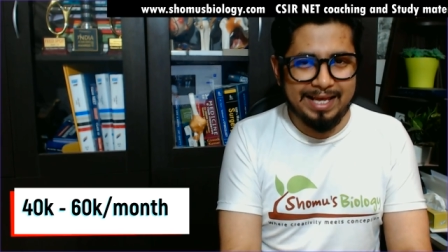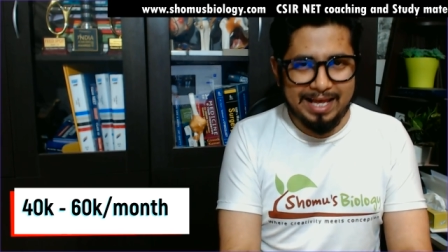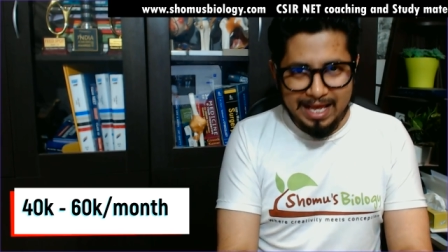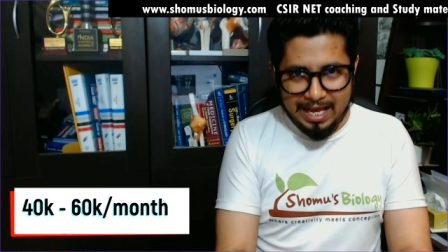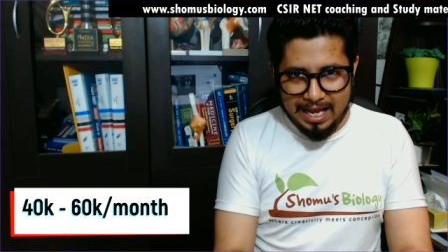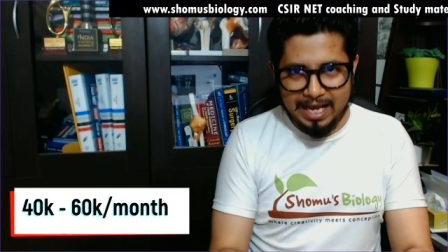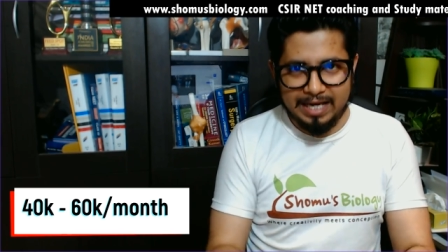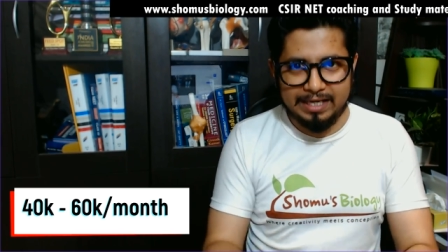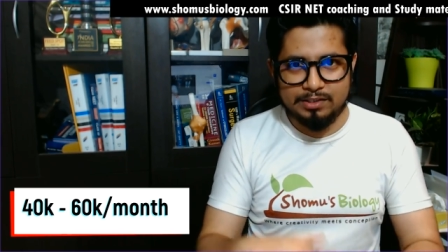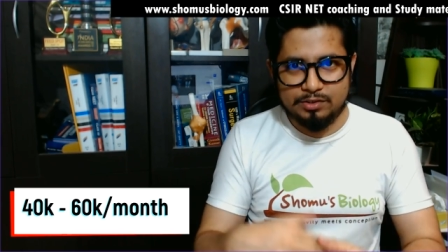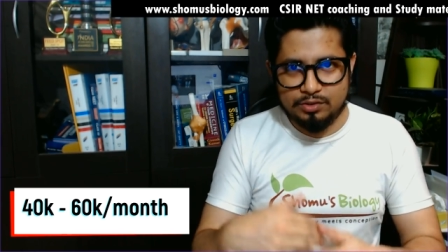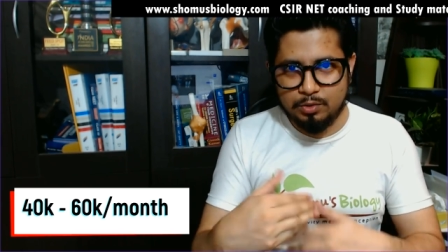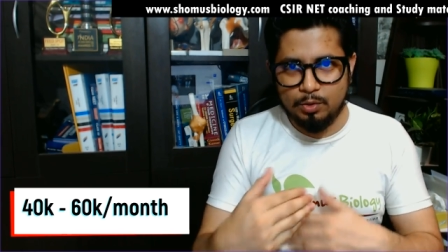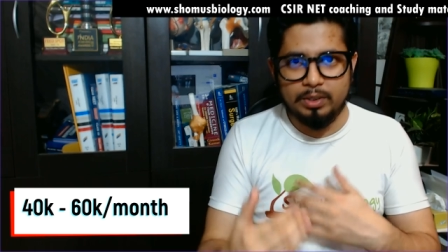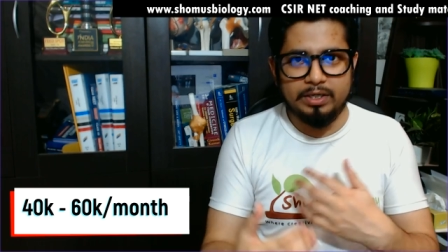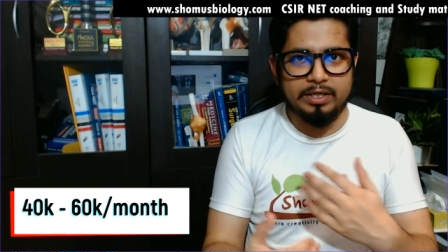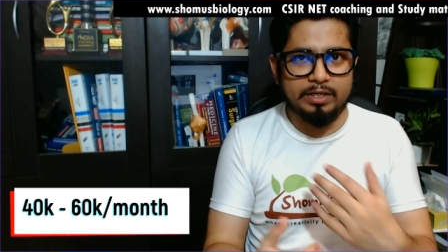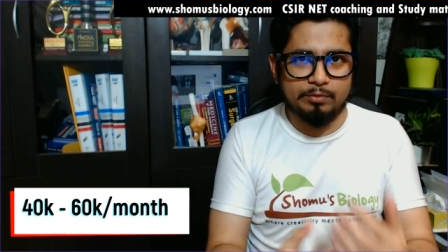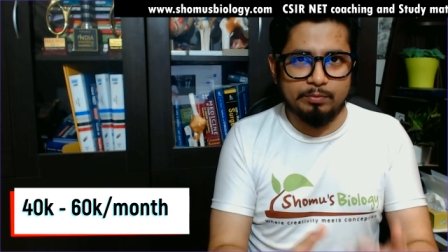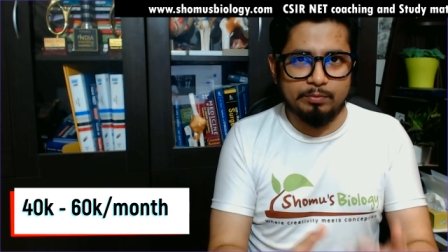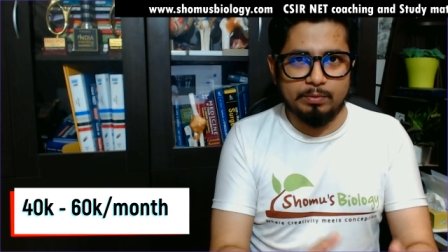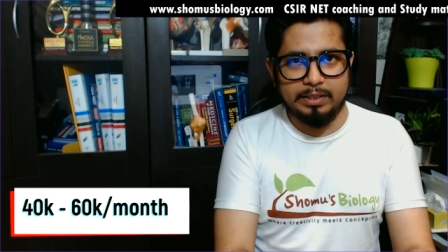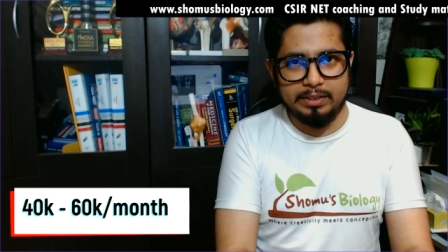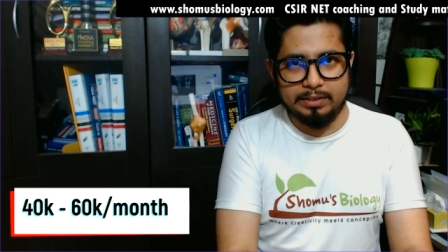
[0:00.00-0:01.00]
and slowly
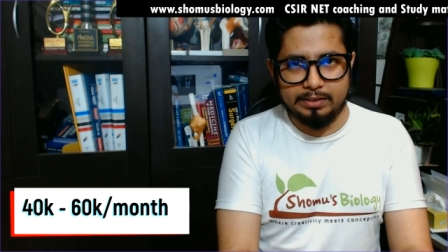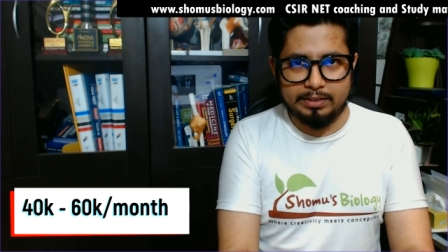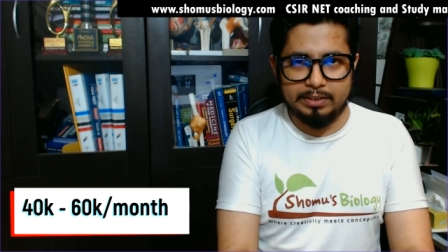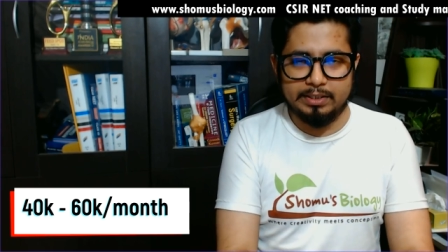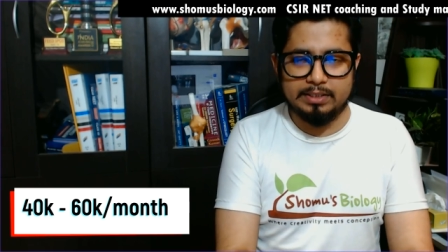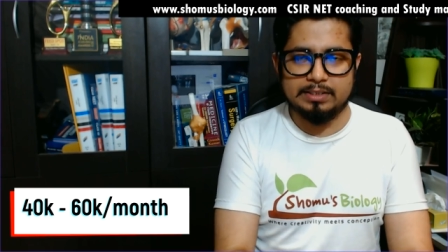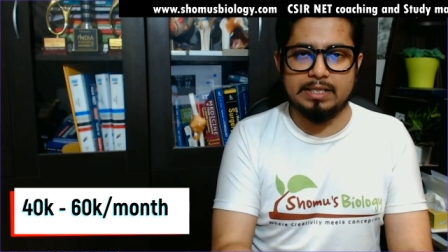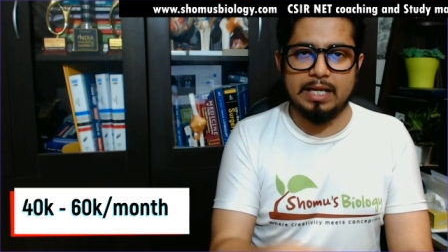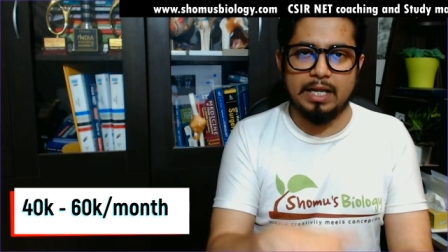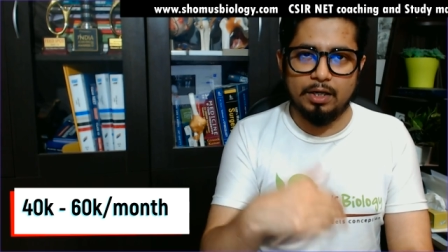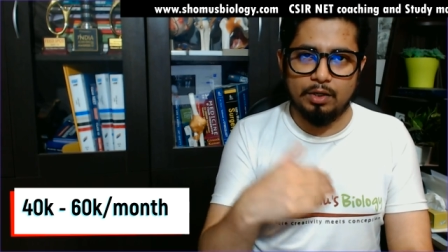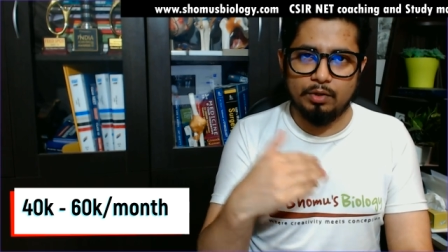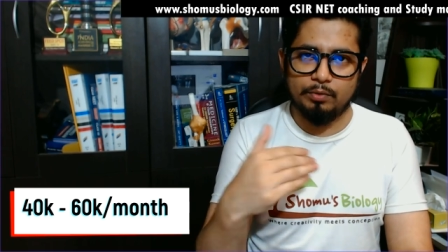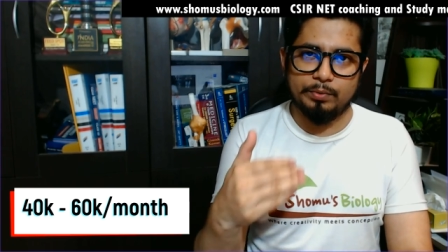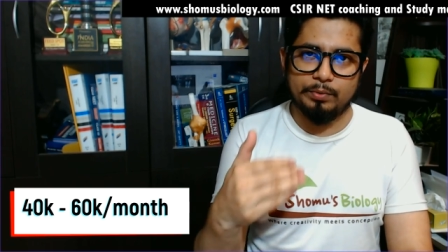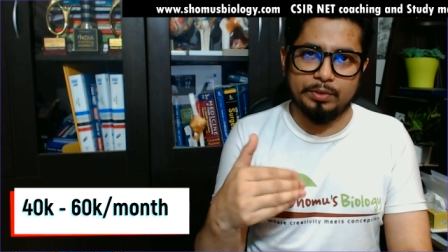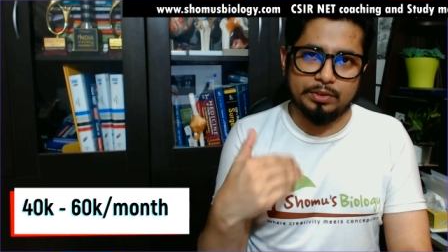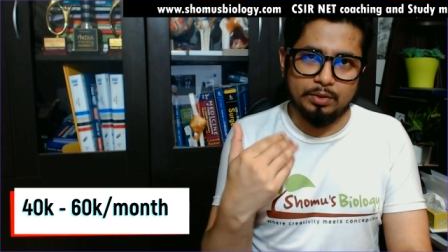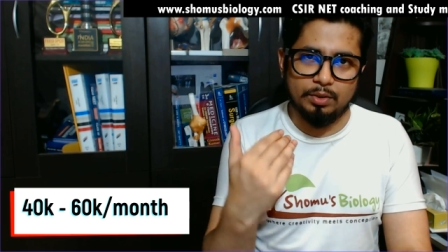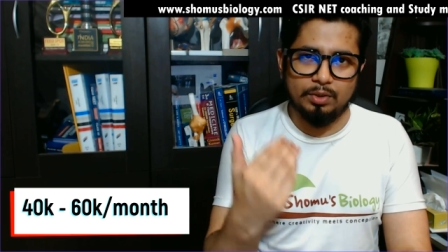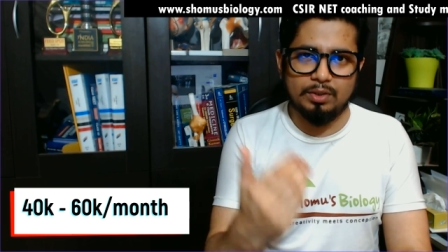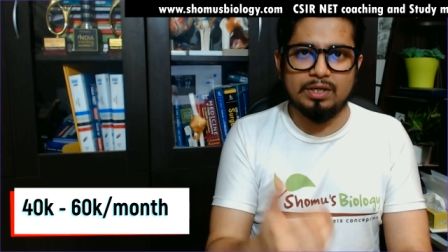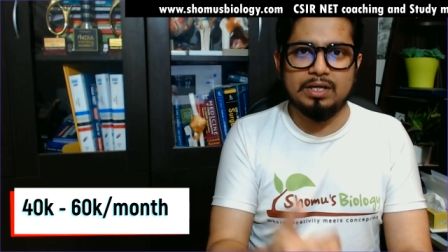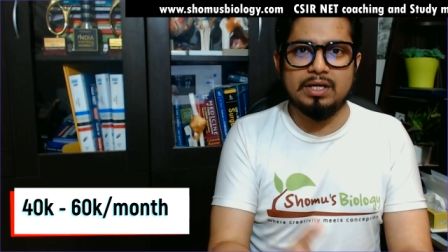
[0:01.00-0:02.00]
it will increase along with
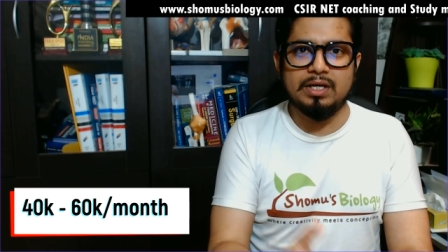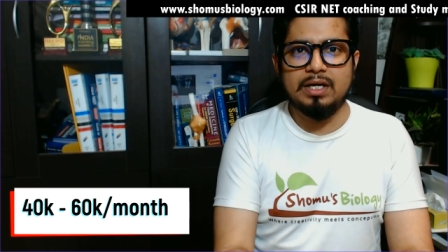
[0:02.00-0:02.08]
your